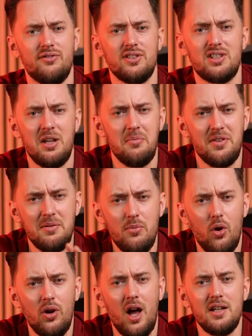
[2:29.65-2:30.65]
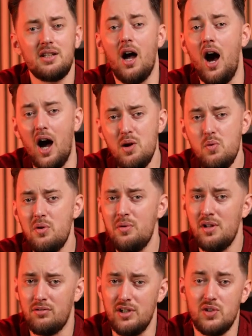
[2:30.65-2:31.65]
for something more like, I will
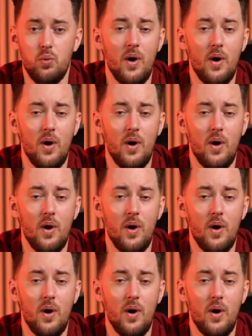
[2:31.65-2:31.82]
increase